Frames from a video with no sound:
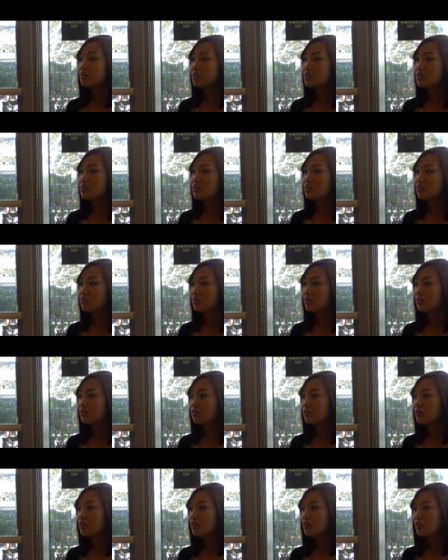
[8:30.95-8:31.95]
easier and
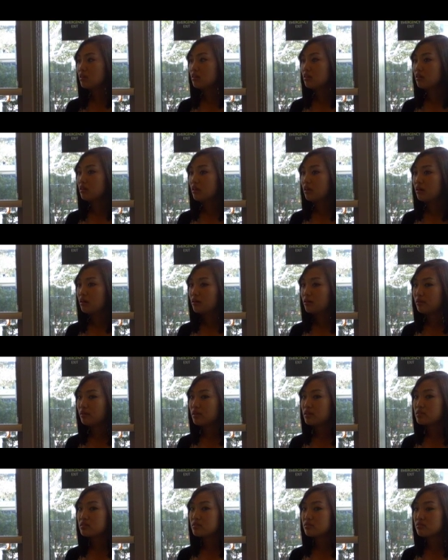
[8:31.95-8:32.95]

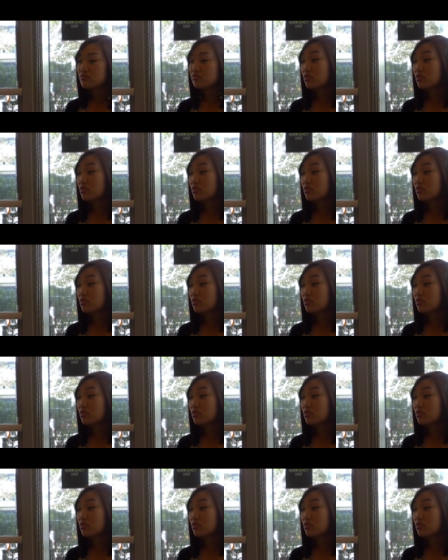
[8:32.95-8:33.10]
less